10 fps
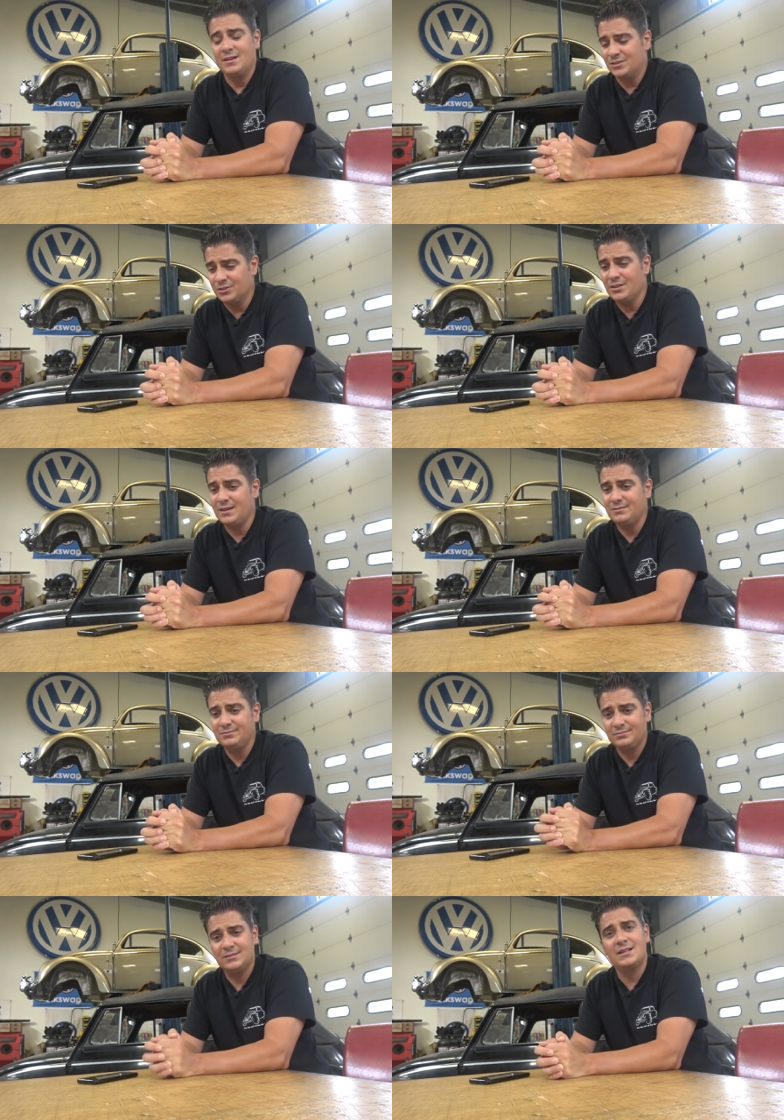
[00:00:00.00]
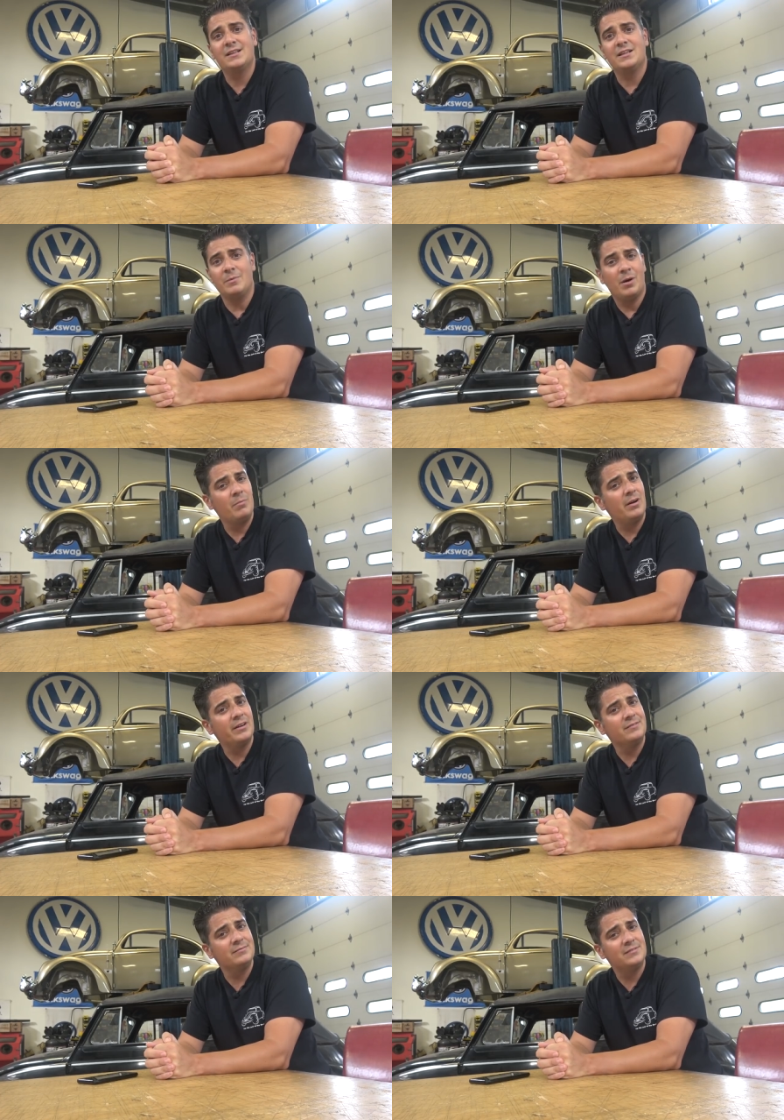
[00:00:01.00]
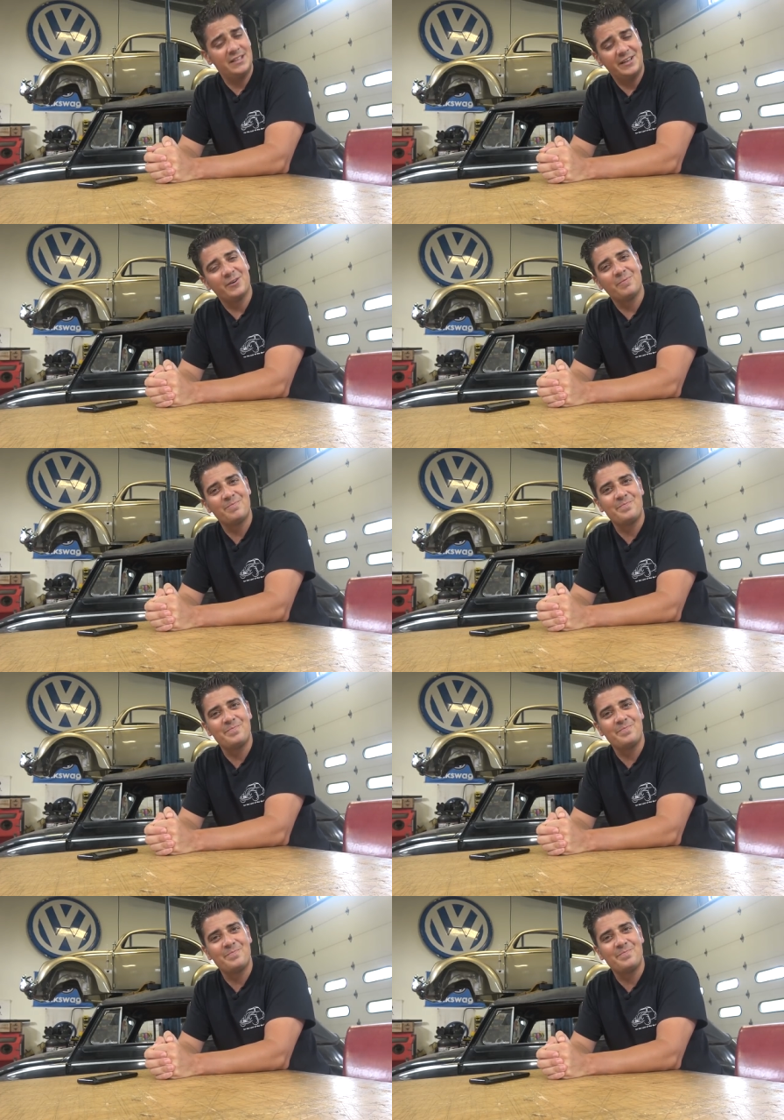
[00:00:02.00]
Until then, keep on bugging. Take care.